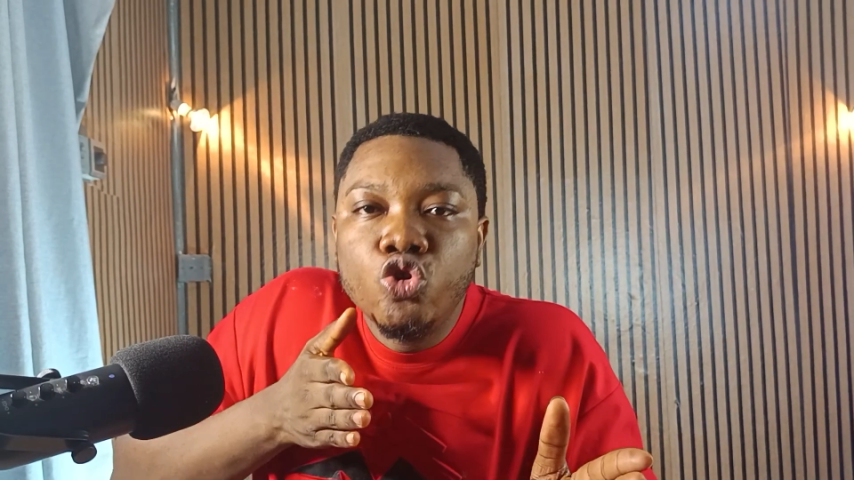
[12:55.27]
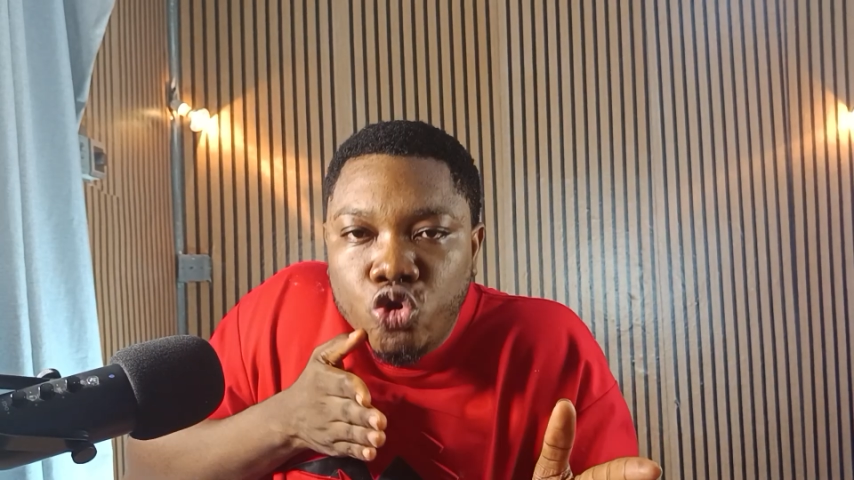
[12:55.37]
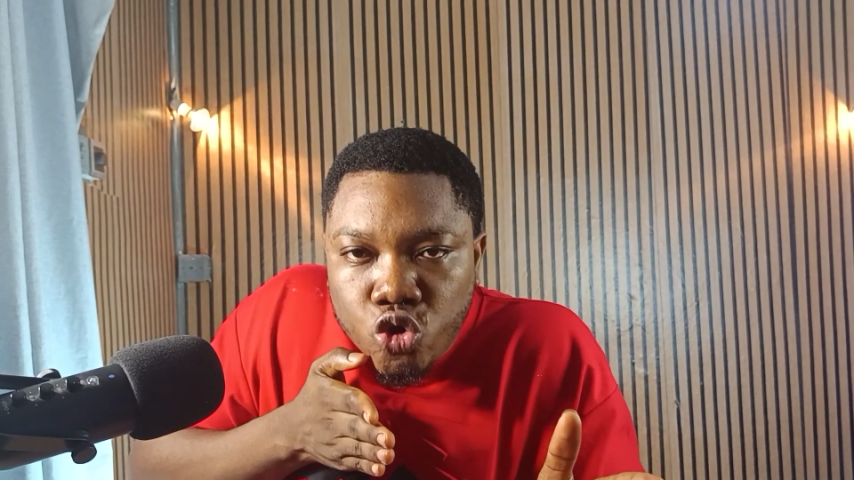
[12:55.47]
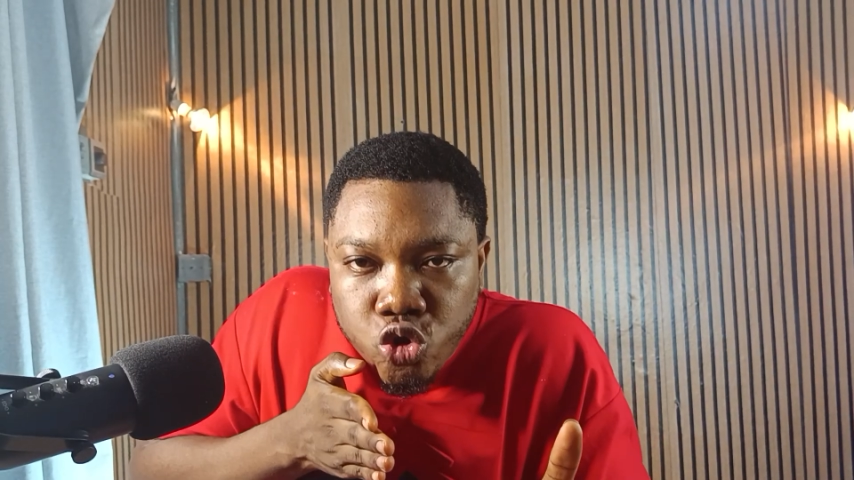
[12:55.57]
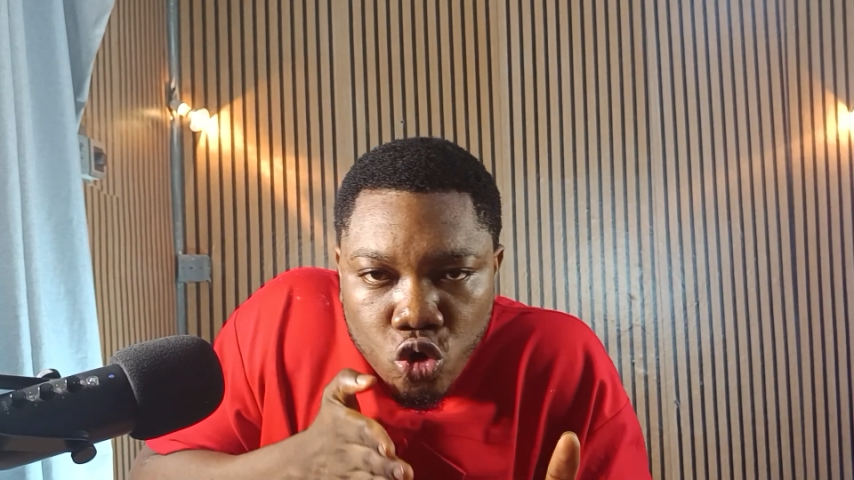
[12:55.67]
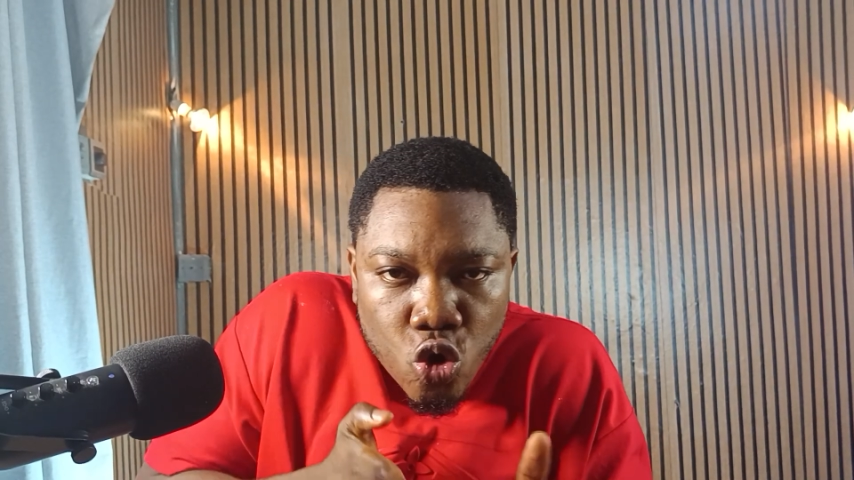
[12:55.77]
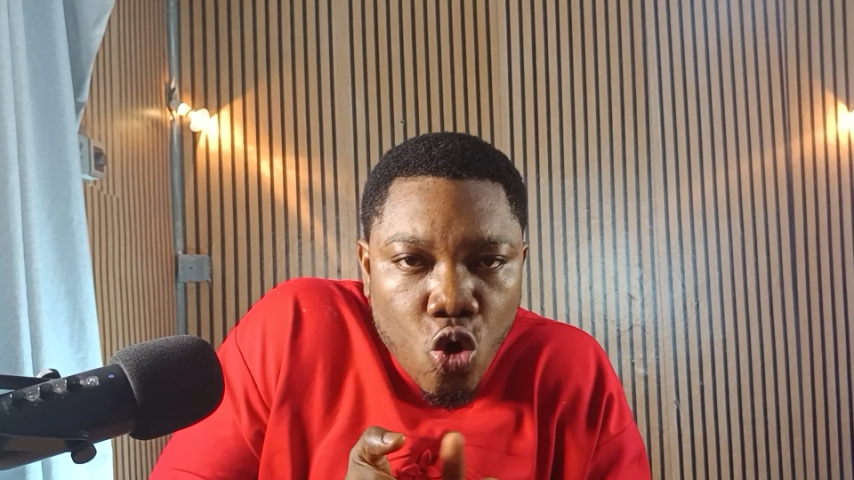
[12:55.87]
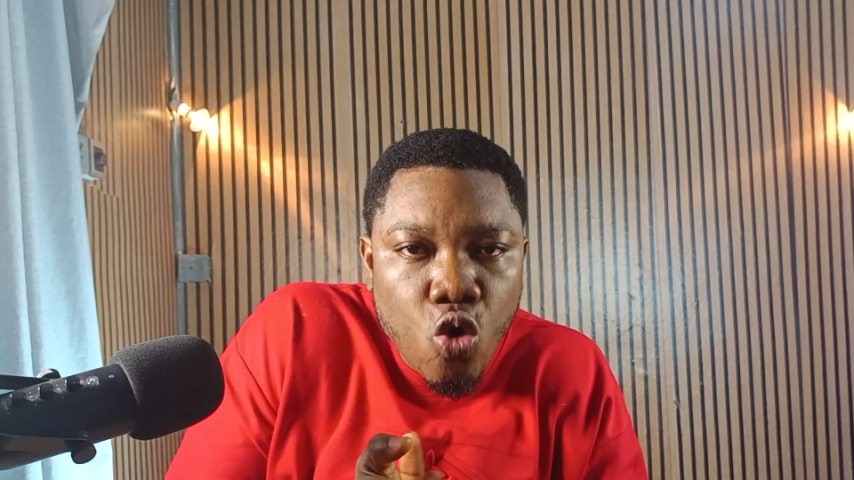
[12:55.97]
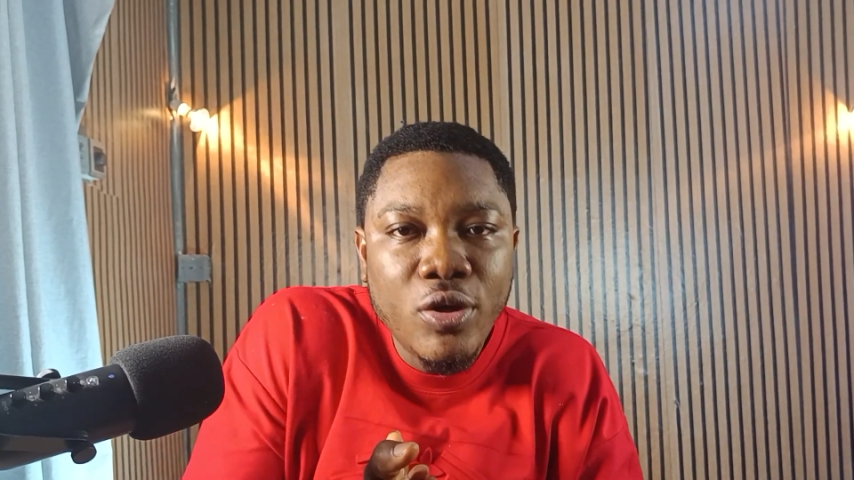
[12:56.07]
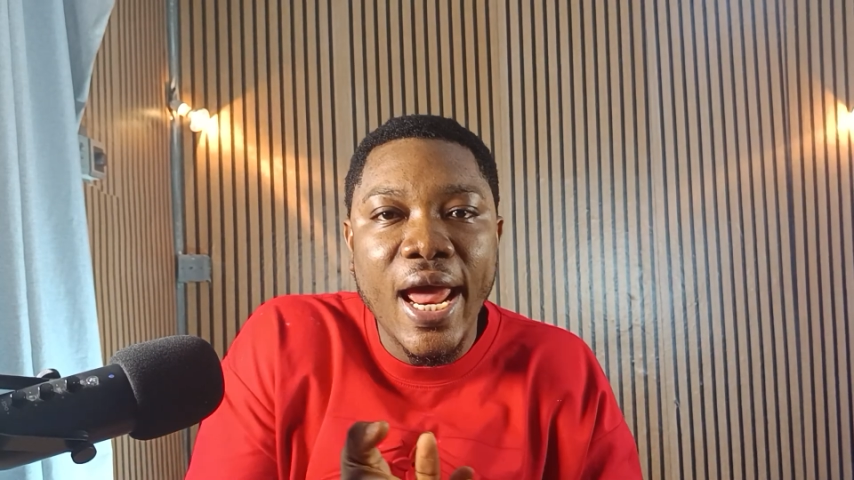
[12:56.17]

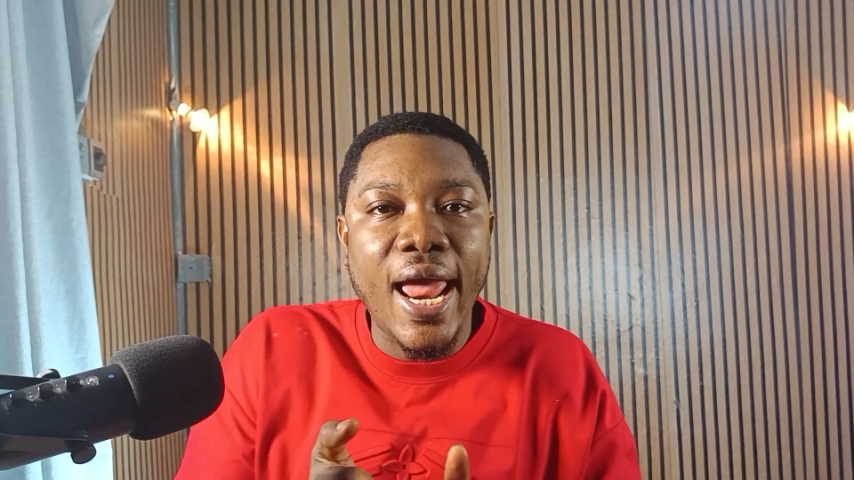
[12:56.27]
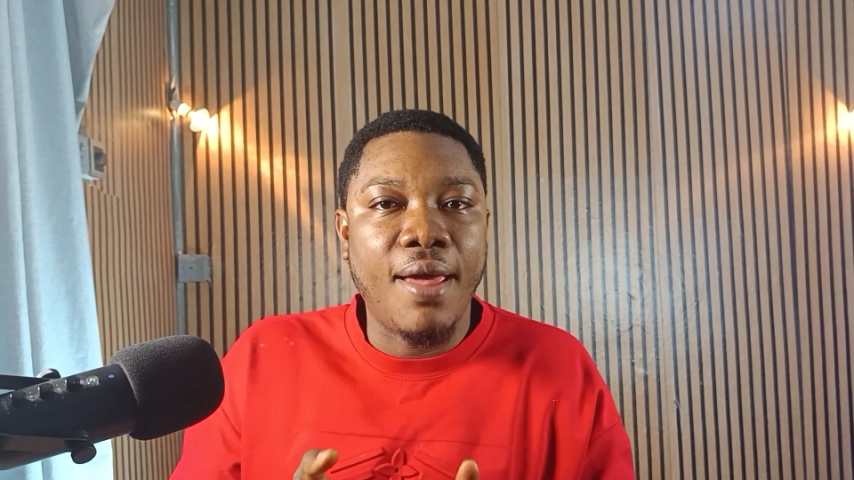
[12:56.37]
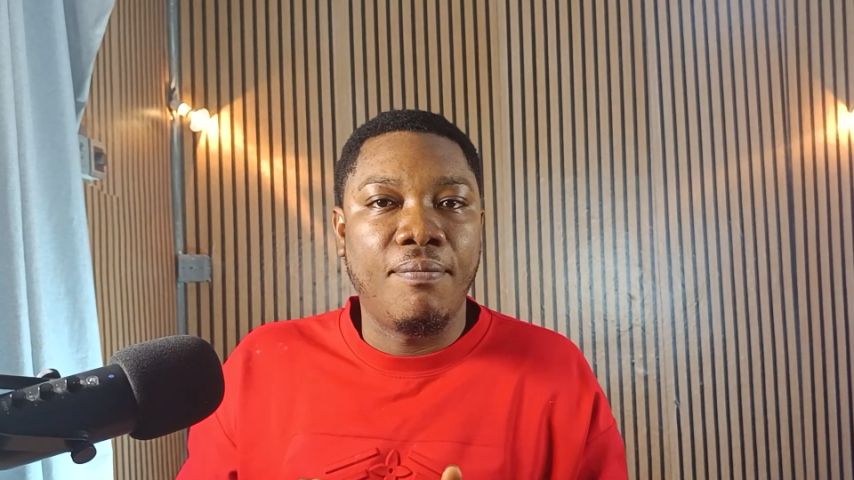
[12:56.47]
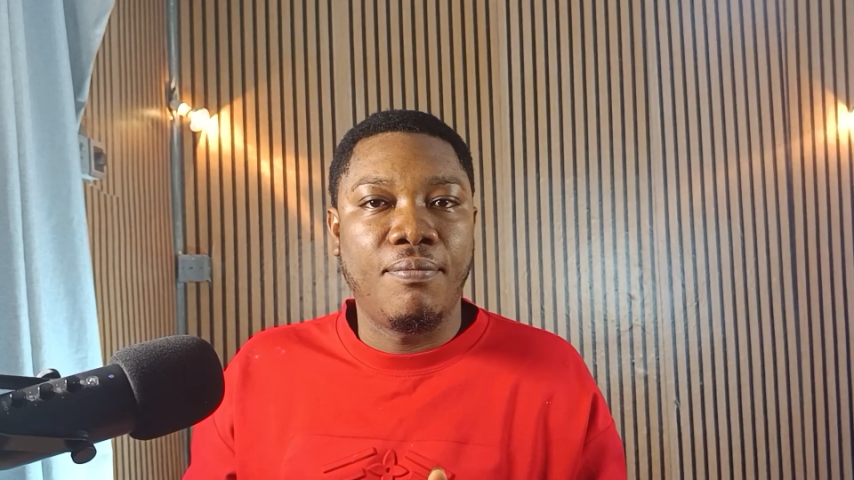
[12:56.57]
through them?